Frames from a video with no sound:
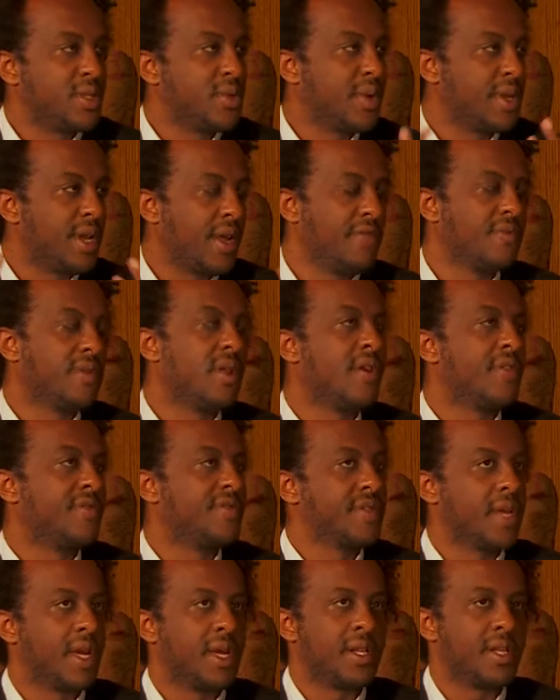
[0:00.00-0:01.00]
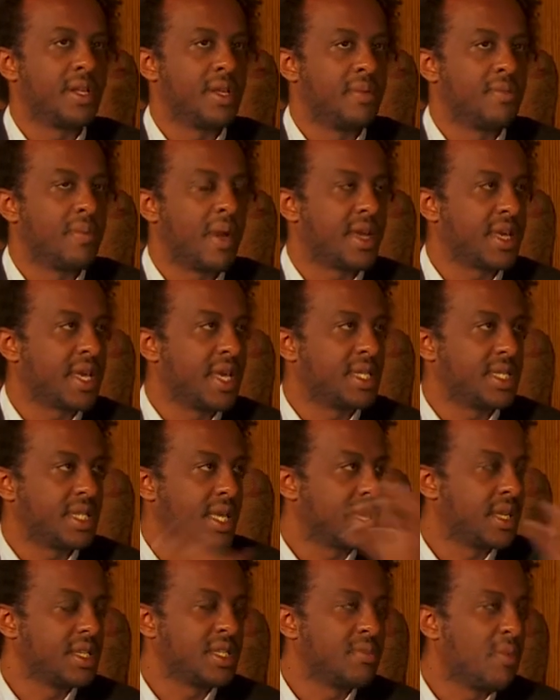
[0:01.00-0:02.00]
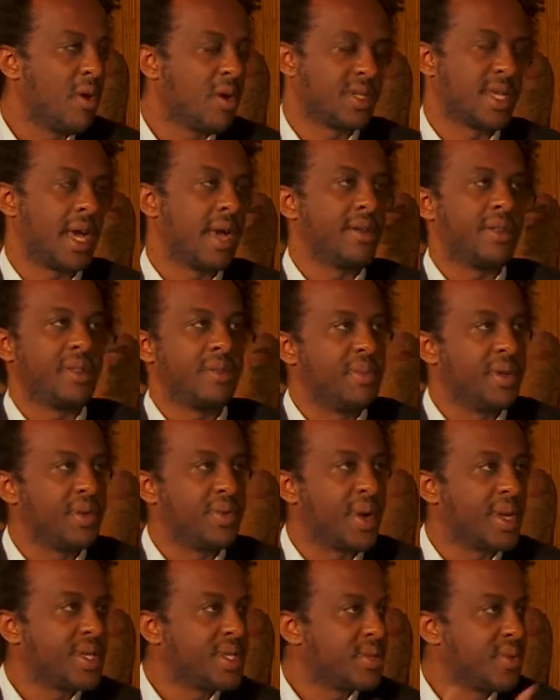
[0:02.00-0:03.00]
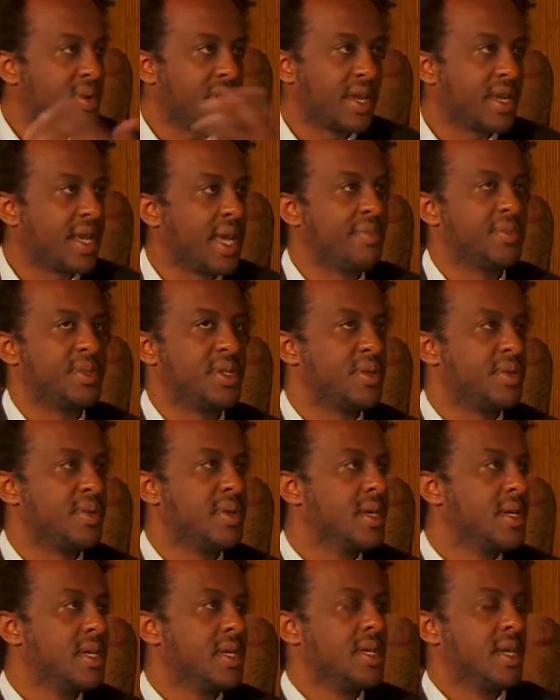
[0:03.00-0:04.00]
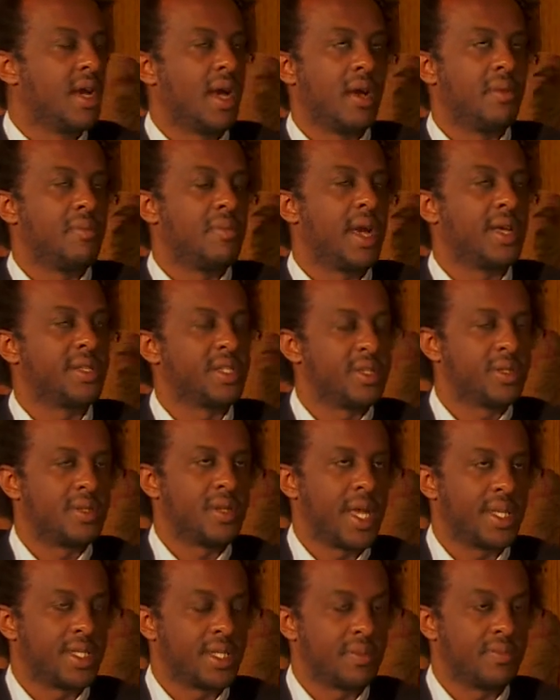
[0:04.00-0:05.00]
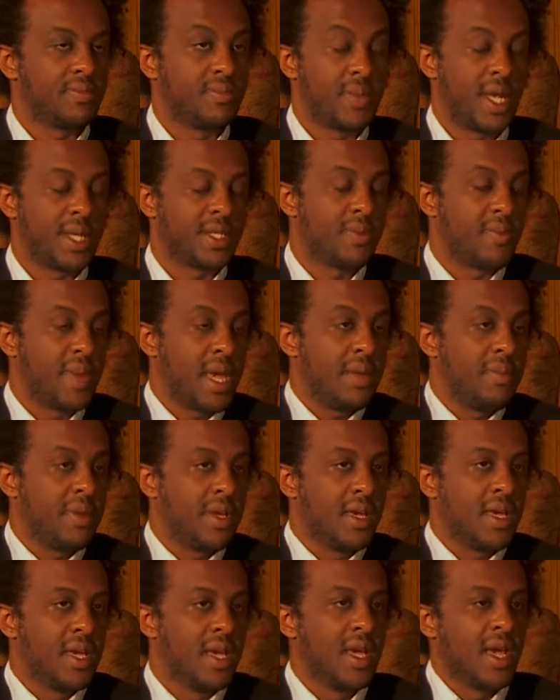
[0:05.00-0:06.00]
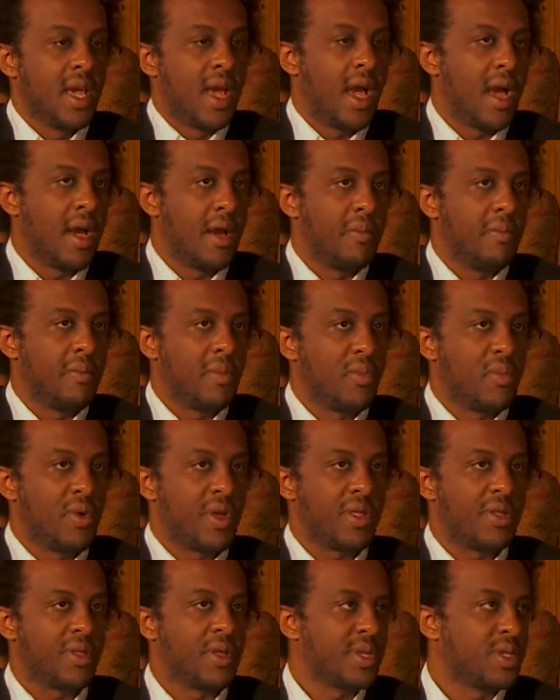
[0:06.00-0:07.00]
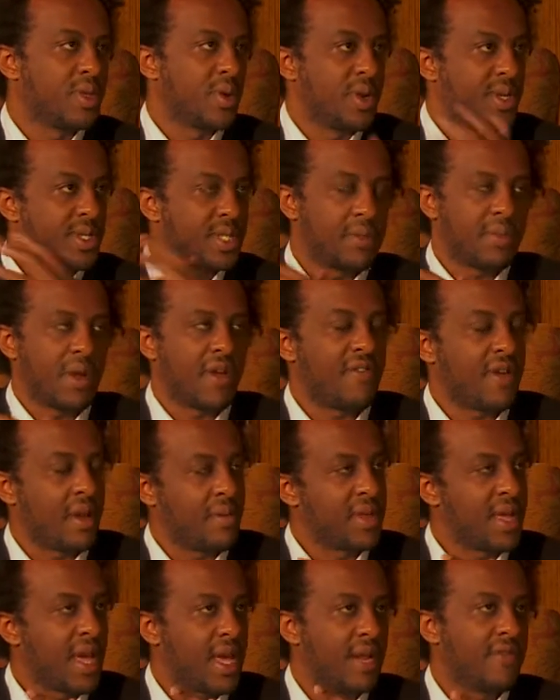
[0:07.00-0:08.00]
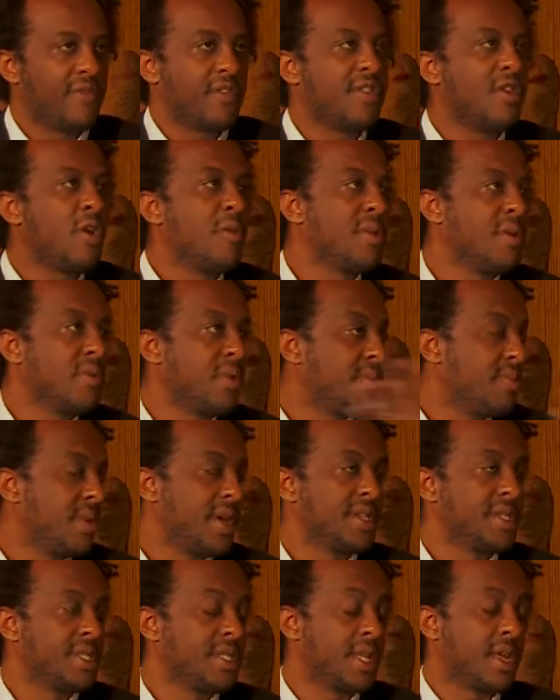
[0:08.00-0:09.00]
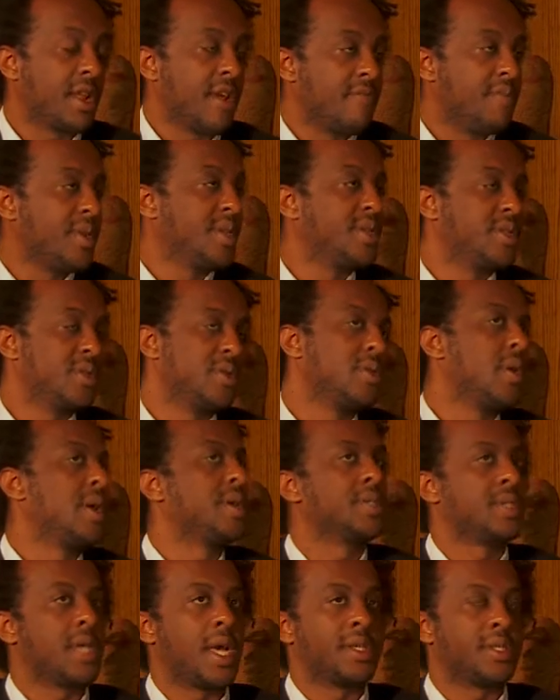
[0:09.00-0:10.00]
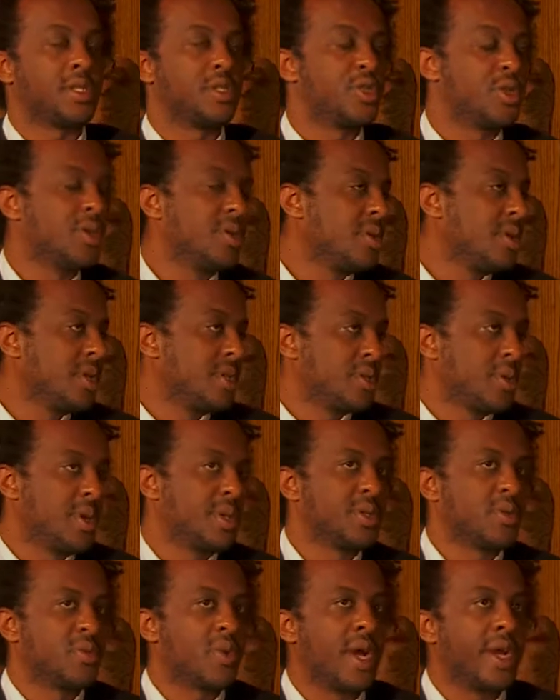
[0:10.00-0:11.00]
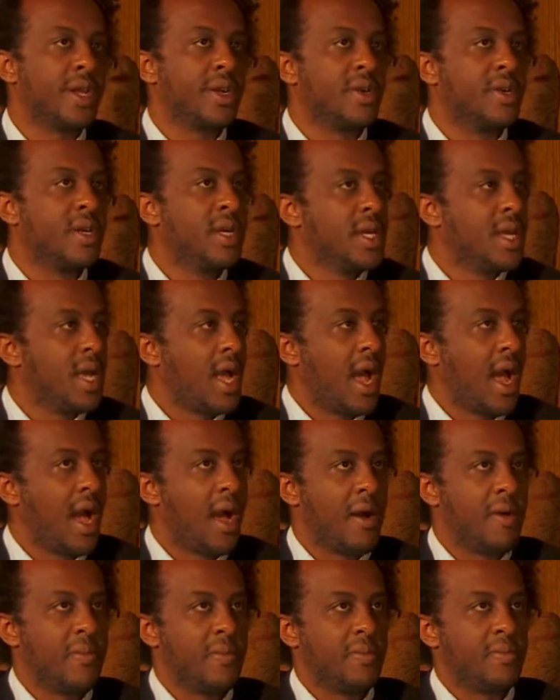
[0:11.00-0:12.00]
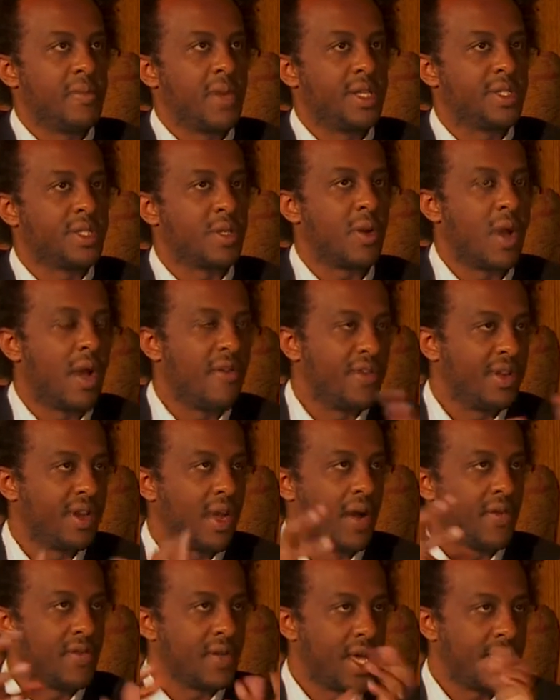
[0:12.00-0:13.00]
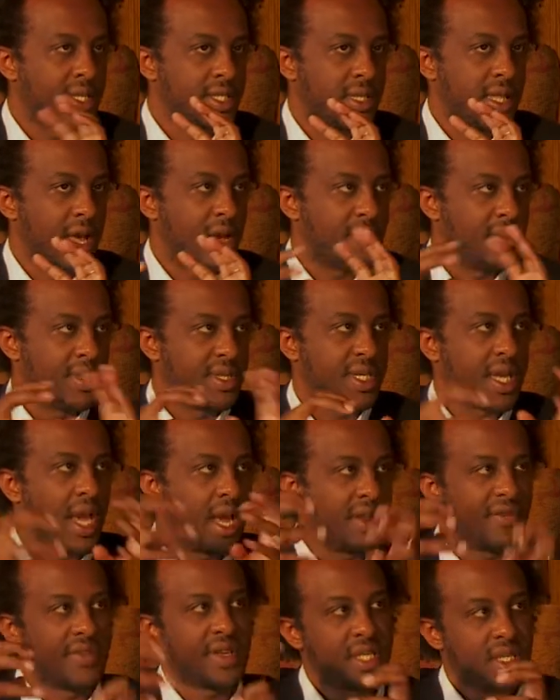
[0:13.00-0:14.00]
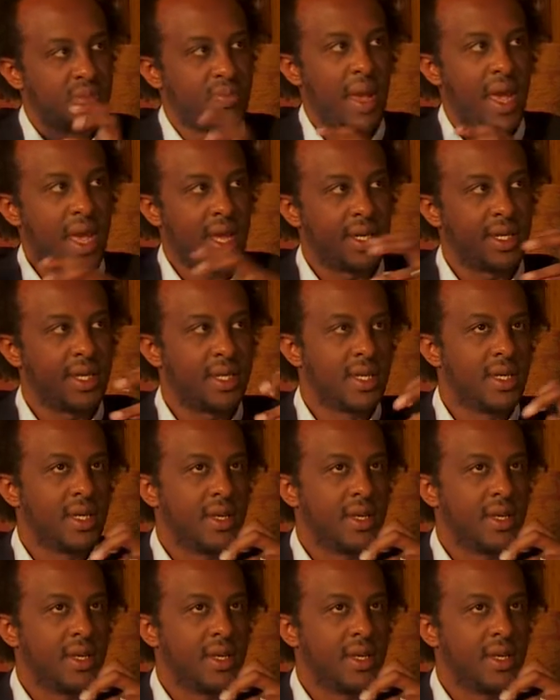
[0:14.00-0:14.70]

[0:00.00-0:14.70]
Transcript: to and have loved. And in my case, like a small town in the Midwest where I came to as a baby, with the stories that my family had in Ethiopia, with places that I've been to as a journalist or as a writer. And so every novel has allowed me to kind of expand